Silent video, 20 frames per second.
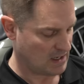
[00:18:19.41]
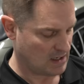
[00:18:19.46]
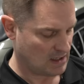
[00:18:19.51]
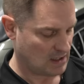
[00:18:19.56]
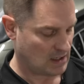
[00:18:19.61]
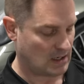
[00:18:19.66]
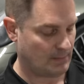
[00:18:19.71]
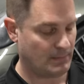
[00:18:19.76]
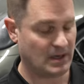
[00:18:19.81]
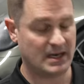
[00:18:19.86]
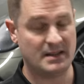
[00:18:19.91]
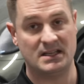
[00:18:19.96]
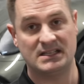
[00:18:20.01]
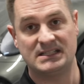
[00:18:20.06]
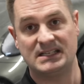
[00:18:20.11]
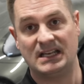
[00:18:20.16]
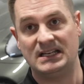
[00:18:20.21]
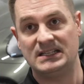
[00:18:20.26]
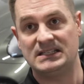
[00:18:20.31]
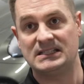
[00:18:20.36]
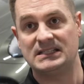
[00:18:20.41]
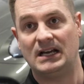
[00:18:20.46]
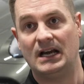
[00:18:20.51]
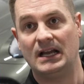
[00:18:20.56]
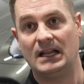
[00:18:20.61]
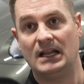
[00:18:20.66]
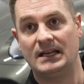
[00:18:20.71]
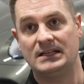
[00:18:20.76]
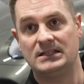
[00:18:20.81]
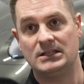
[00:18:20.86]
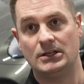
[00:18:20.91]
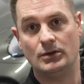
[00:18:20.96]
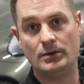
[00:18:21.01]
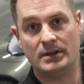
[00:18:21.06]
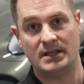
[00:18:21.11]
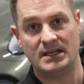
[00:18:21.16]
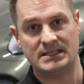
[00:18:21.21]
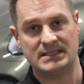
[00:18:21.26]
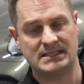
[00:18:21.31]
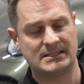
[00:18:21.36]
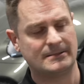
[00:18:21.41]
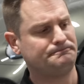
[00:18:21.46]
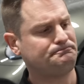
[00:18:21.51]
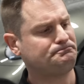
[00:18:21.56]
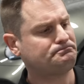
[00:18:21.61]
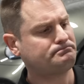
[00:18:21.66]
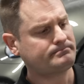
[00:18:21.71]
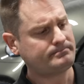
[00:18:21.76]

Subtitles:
But in this case, I like to do this.